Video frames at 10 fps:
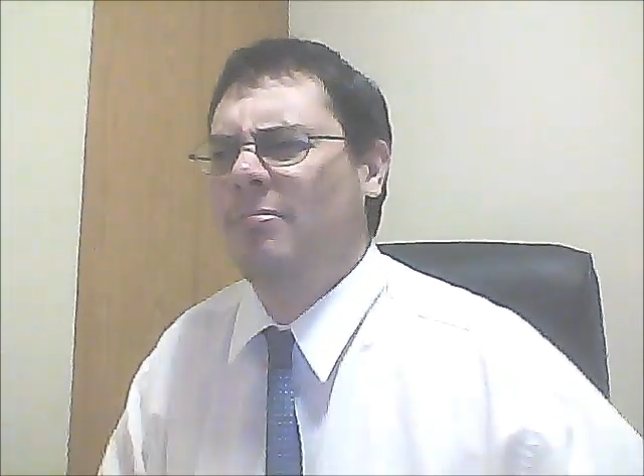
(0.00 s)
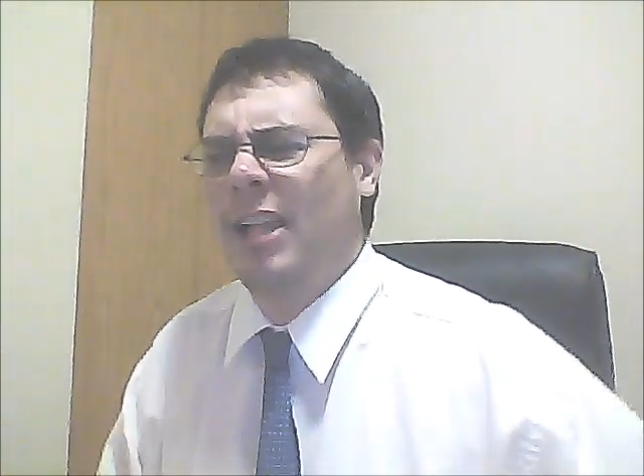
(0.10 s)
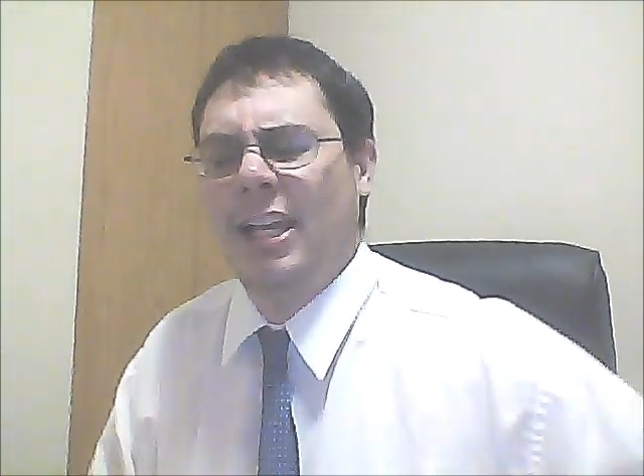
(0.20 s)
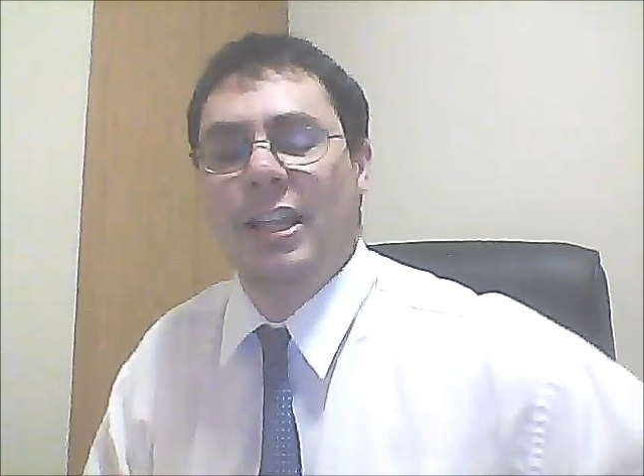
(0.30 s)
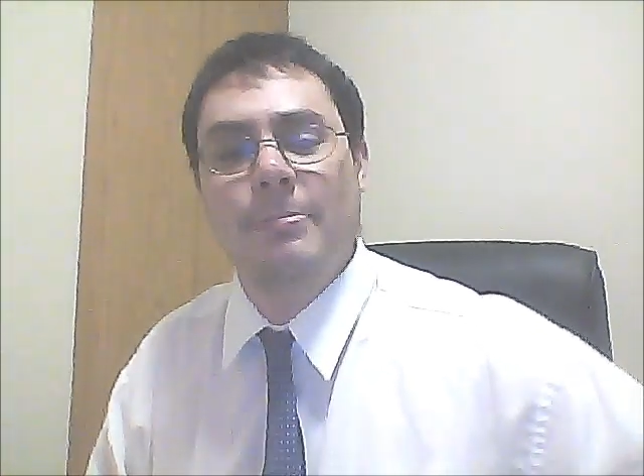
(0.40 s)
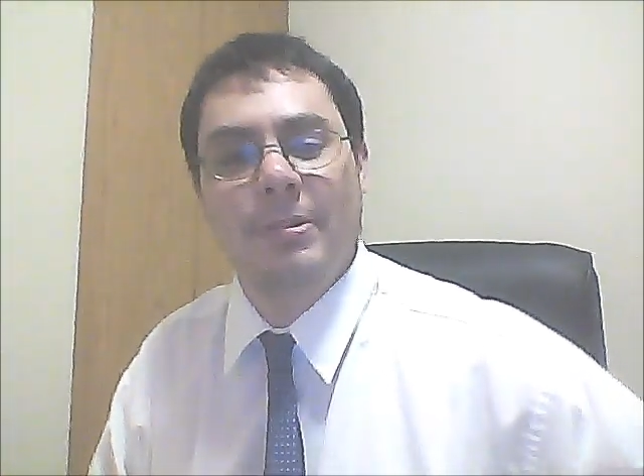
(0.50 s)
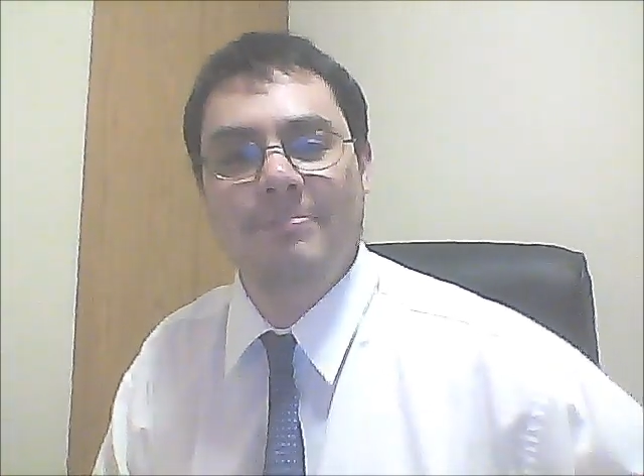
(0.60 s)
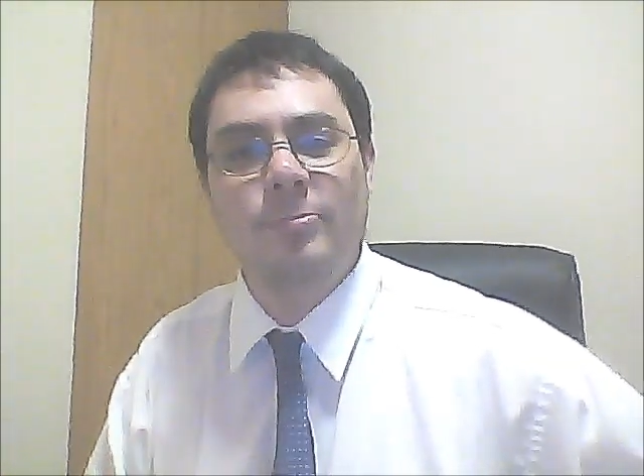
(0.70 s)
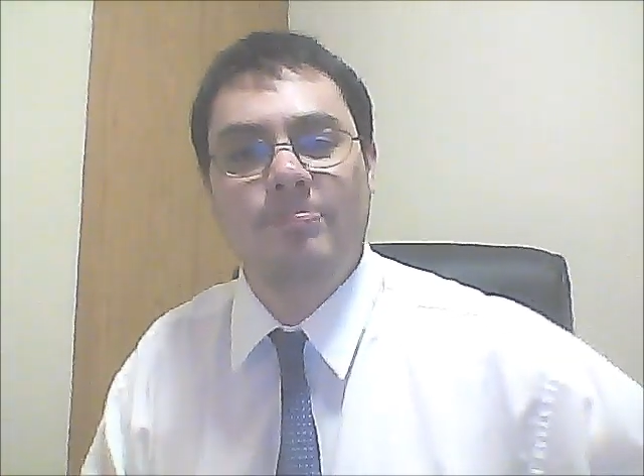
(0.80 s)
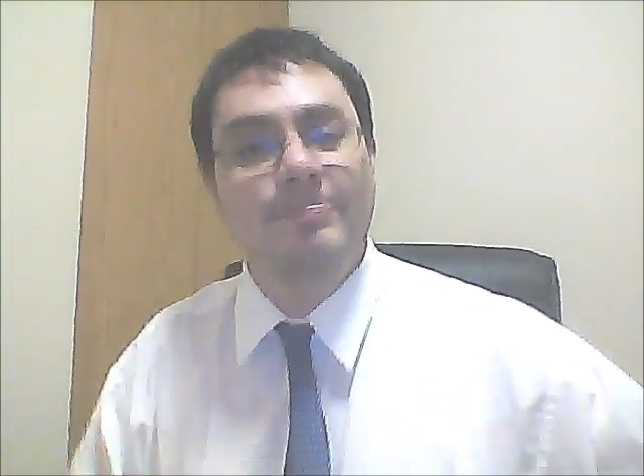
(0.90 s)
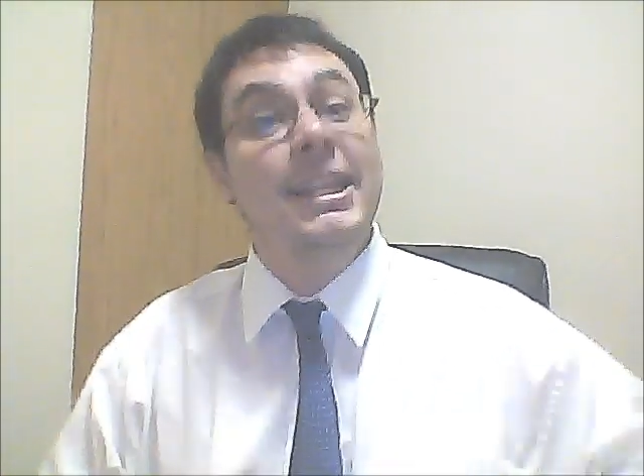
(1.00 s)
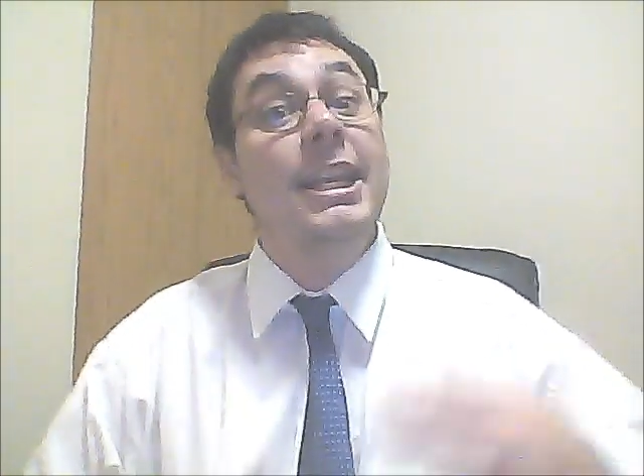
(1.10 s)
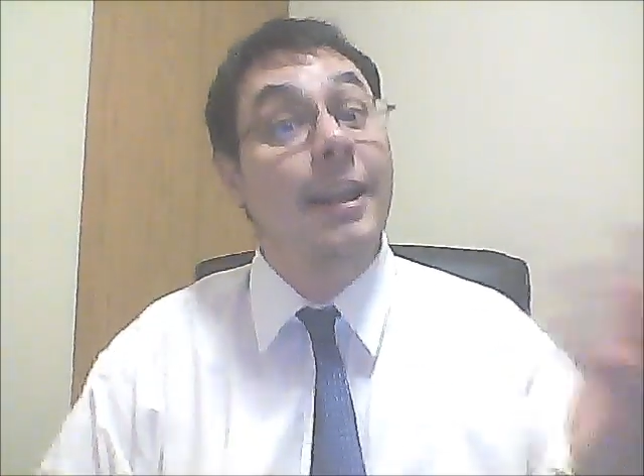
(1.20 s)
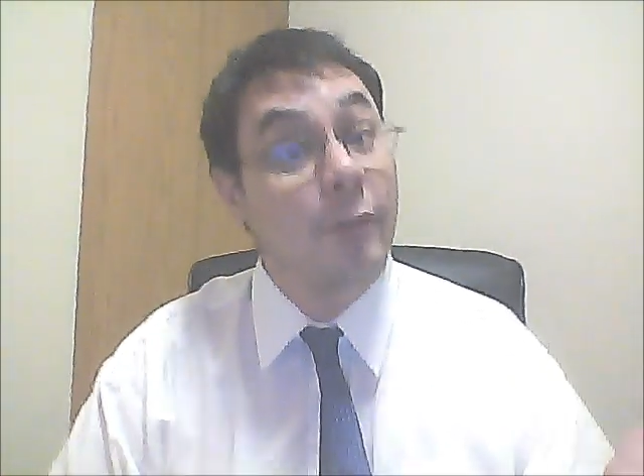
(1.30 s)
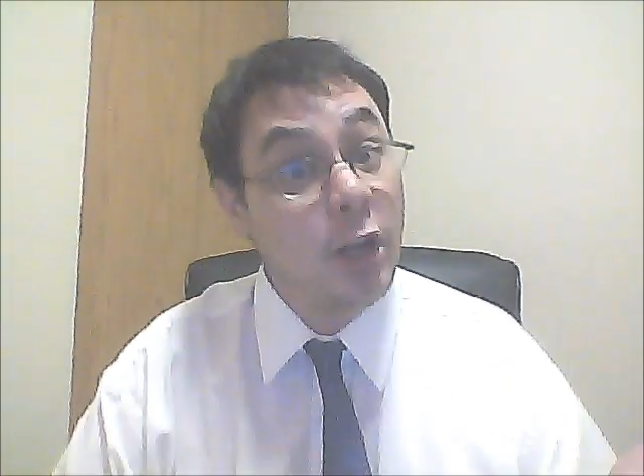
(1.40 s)
likely, but you
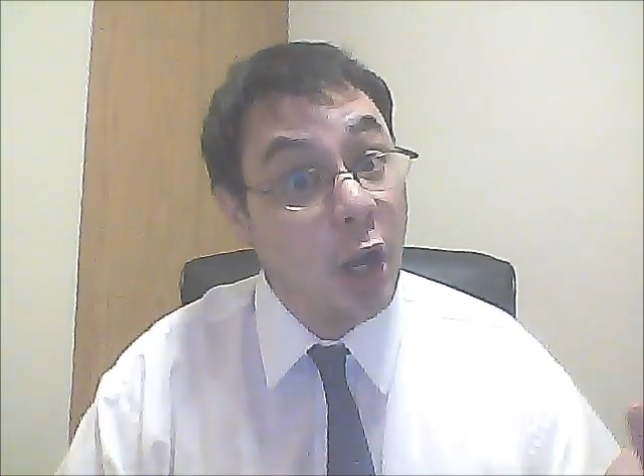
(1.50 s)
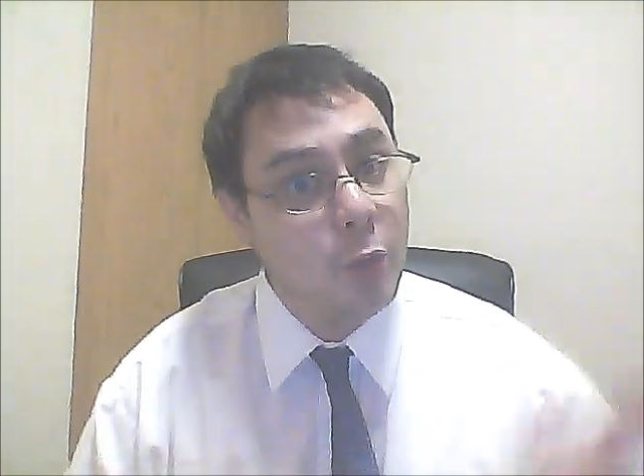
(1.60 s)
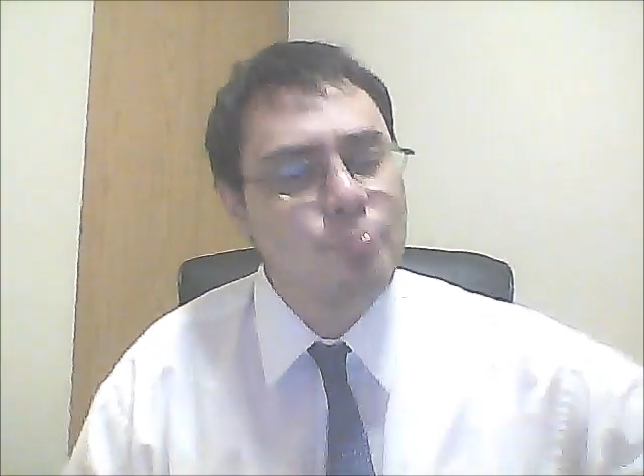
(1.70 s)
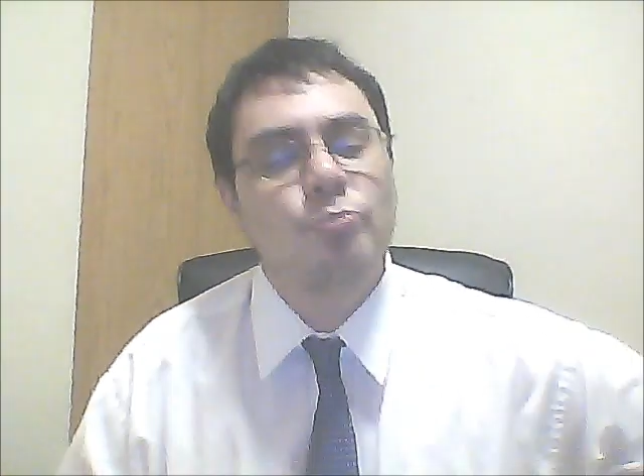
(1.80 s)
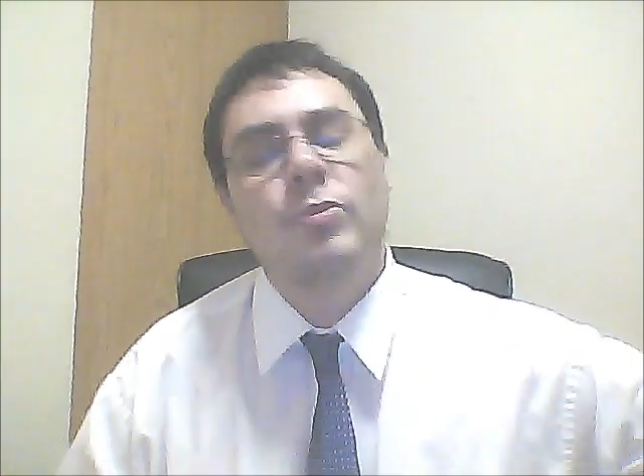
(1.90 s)
never know.